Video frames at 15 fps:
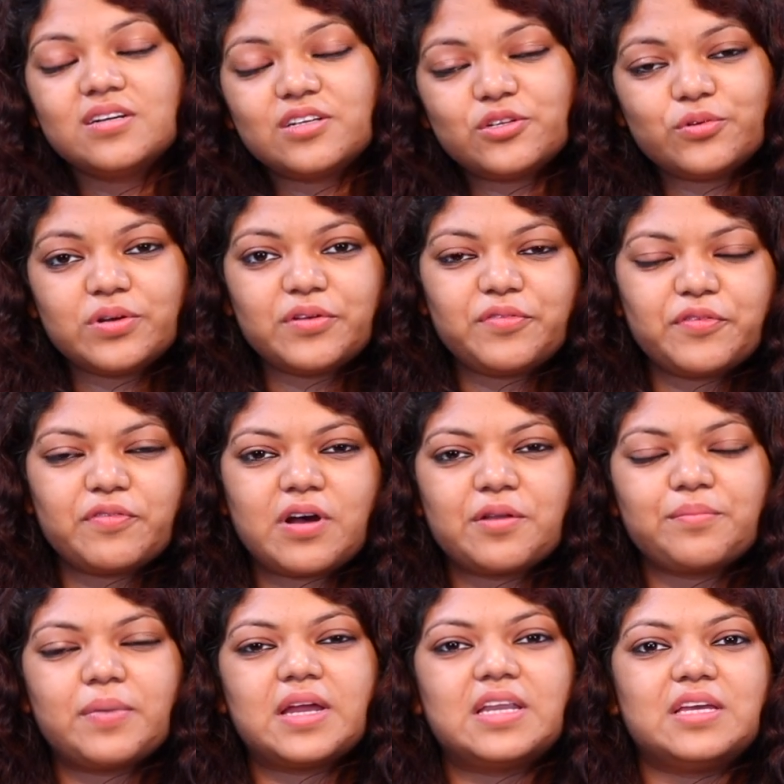Hello
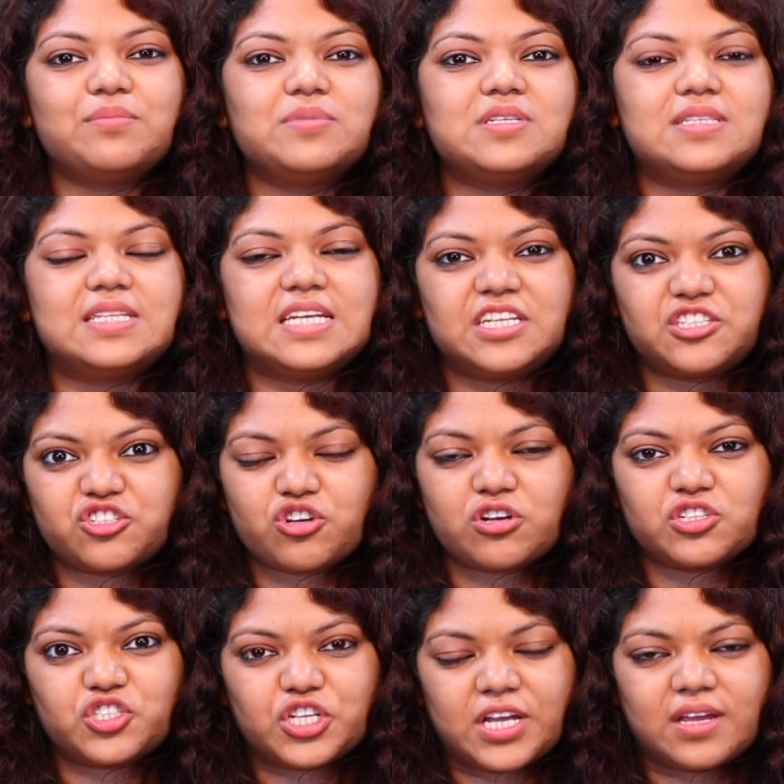everyone, my name is
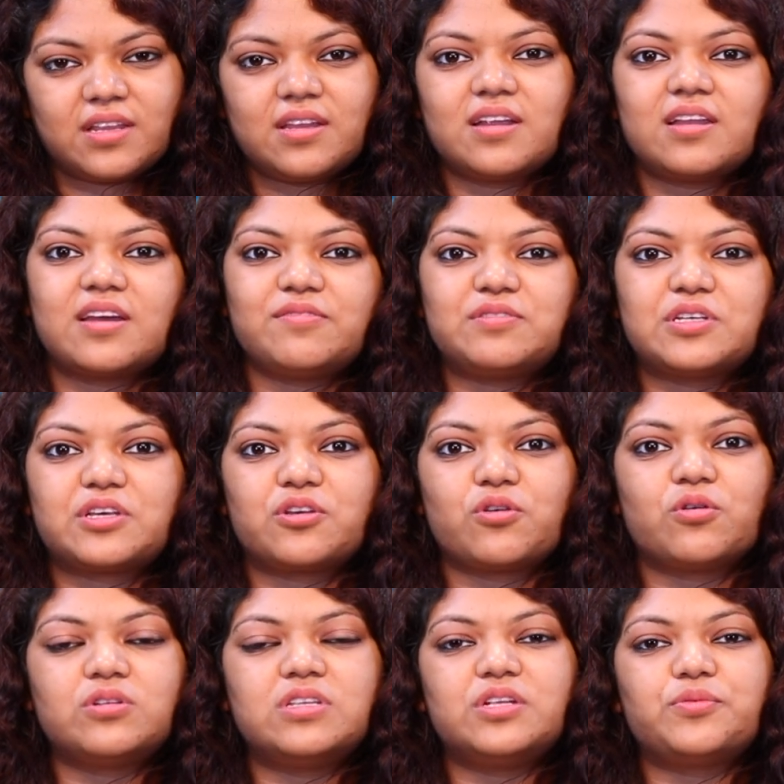Deeksha Jain and I've
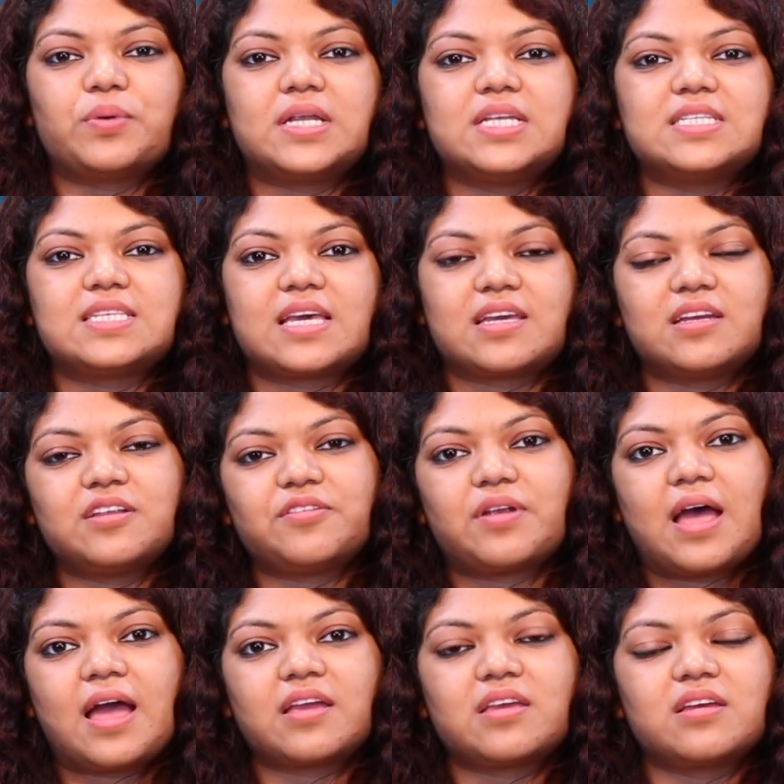secured the 22nd
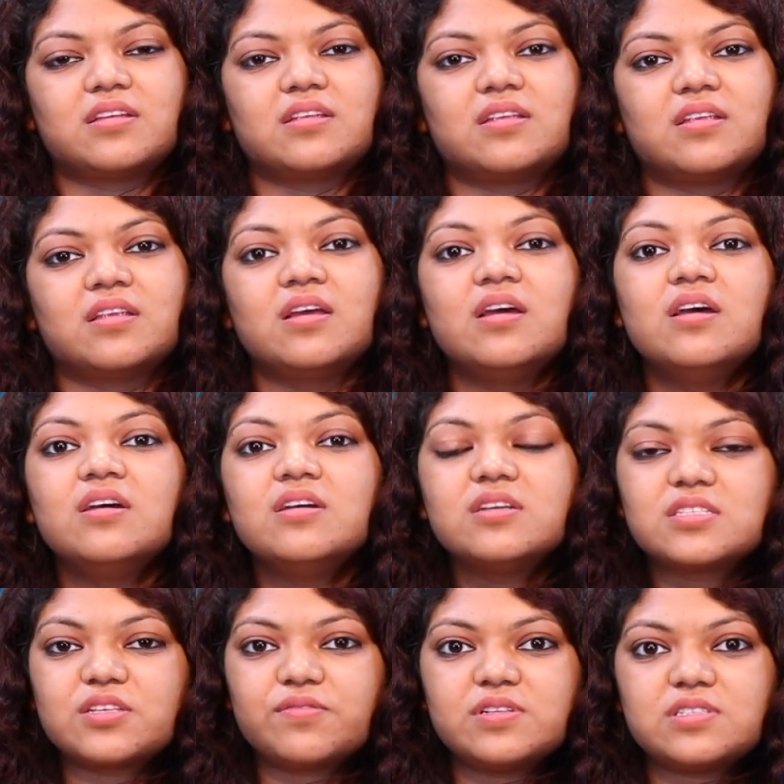rank in
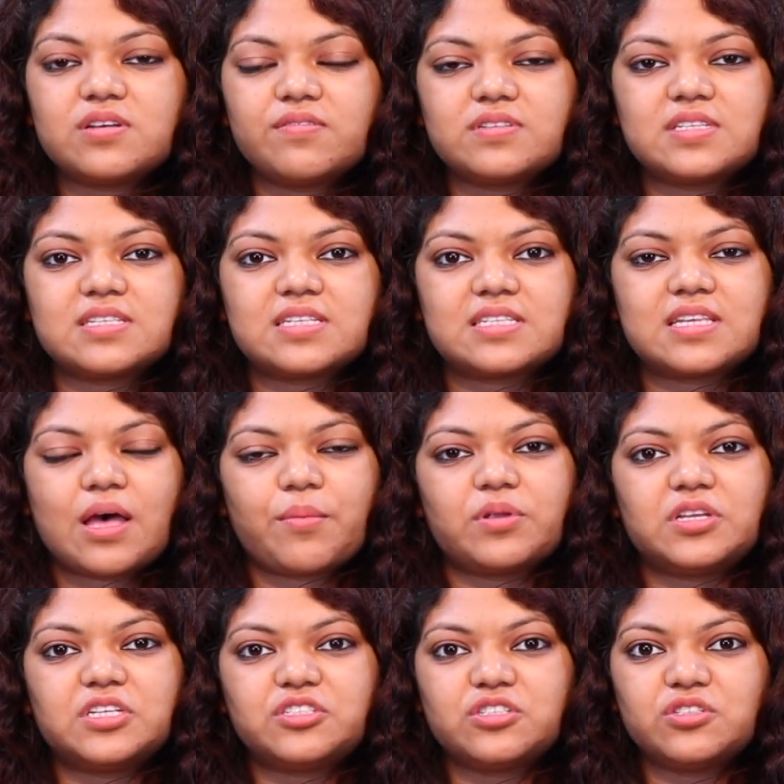Civil Services
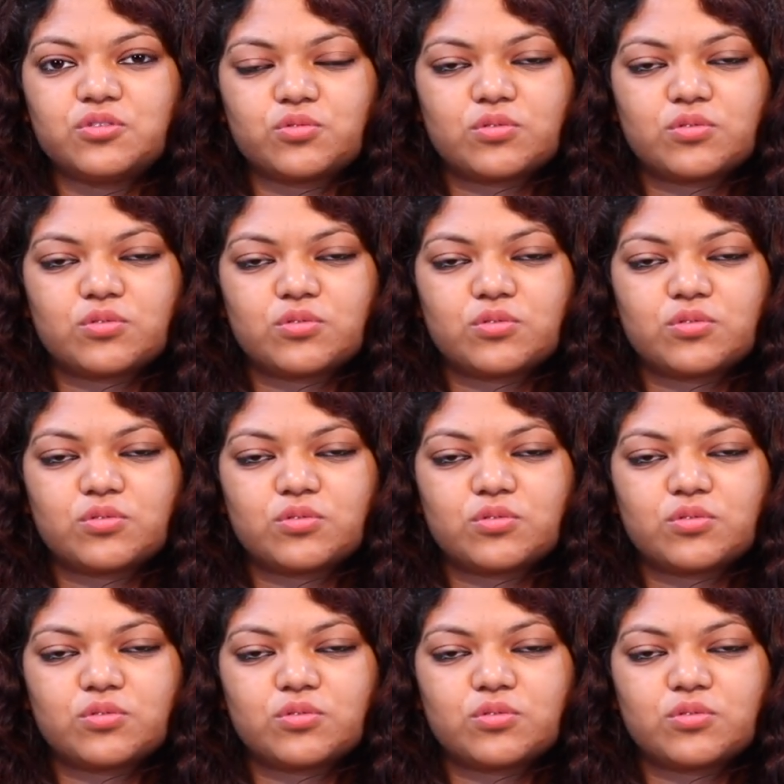Examination